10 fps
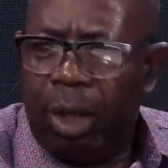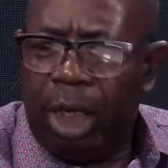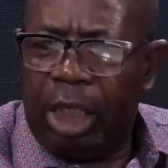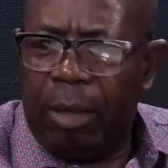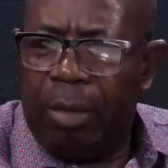
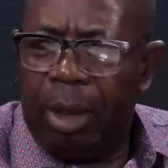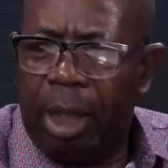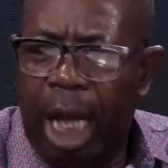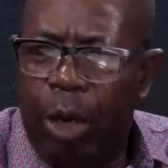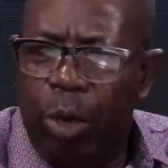Understand me?
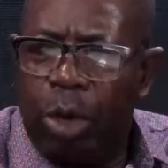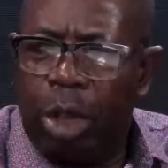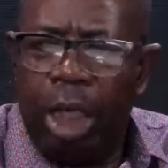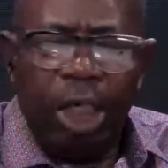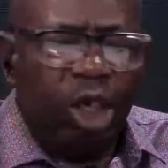I won't.
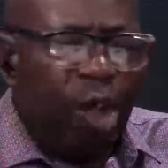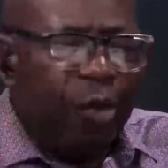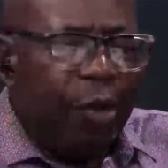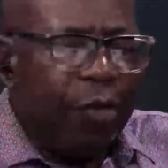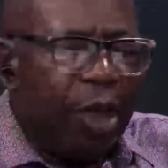So
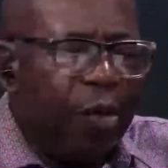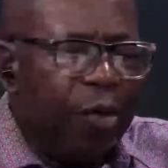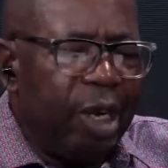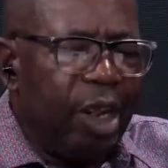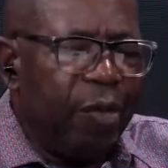
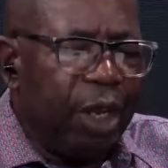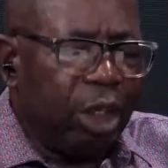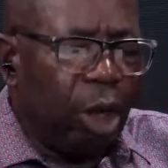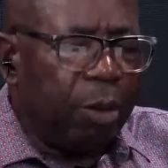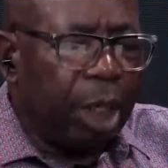even if you
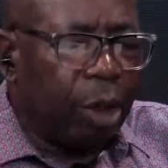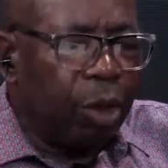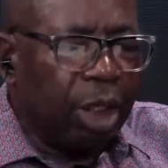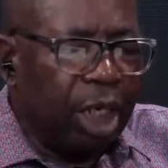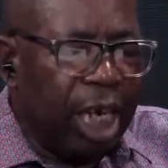stop
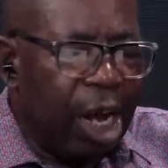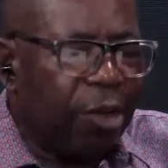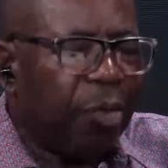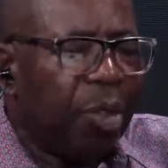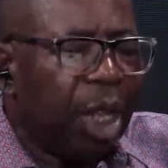security
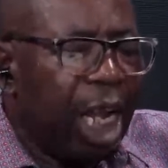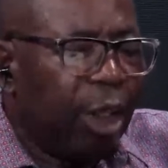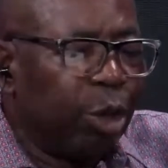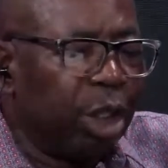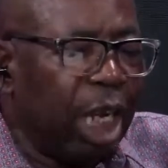now,
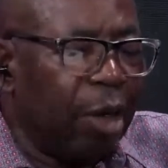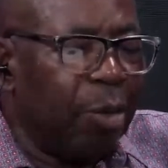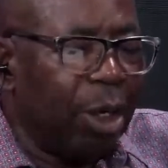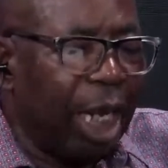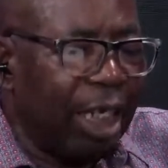it will take
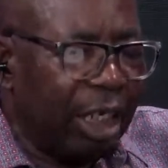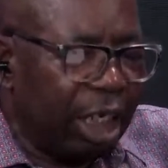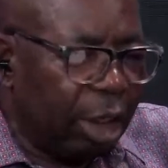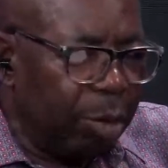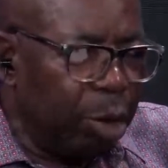more than
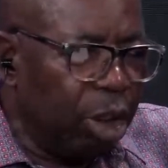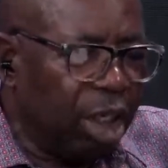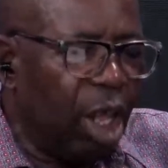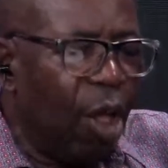6 months